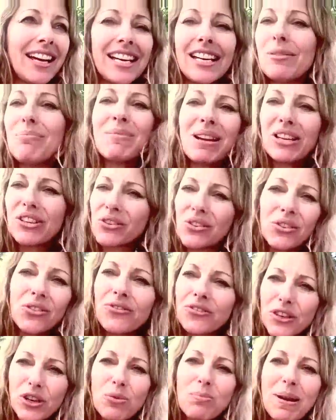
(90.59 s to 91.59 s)
it makes you
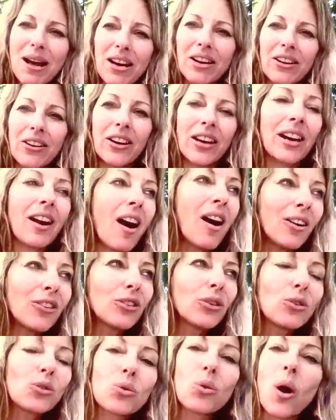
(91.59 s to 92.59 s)
feel better. It
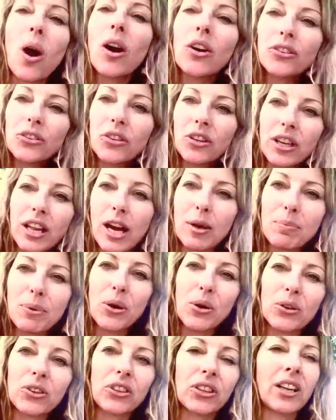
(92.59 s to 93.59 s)
also draws you to that
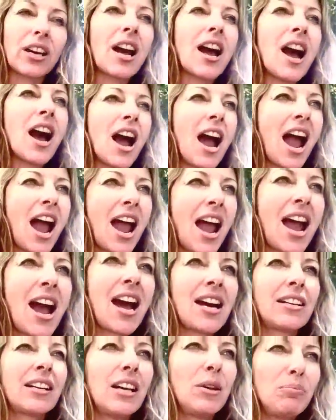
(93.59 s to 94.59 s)
person.
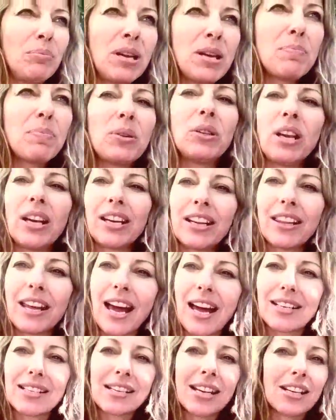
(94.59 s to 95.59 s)
And people like
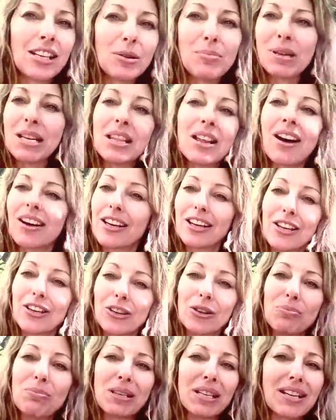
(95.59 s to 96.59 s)
that tend to be
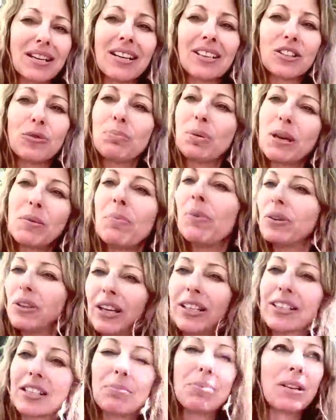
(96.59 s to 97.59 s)
luckier because people
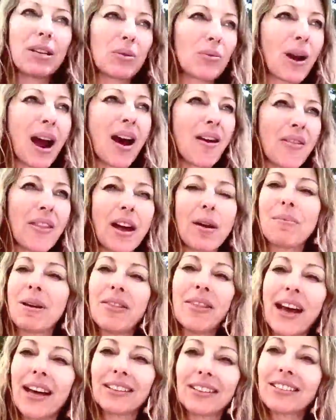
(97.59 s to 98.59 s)
like to be around them.
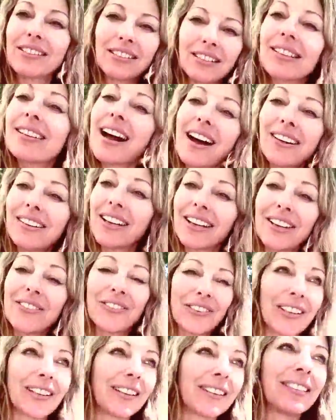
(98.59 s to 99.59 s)
And that's just how
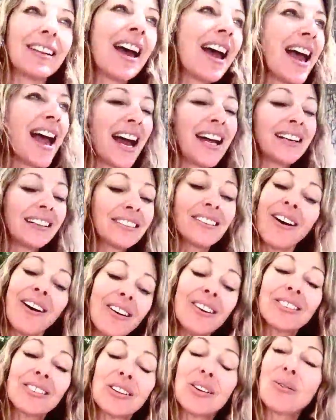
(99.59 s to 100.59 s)
life is. And it's
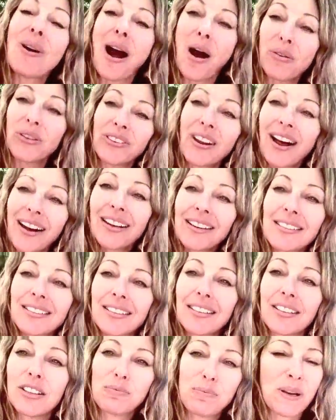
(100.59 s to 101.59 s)
also how science
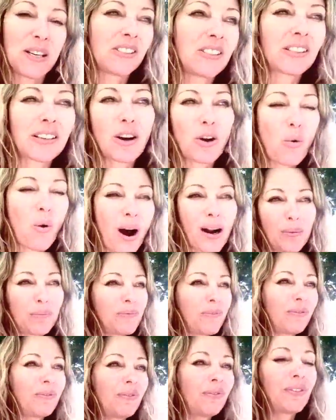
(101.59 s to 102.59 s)
is basic
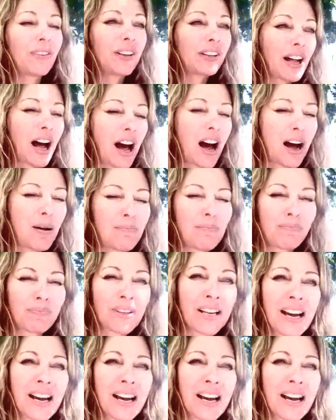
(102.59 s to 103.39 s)
quantum um,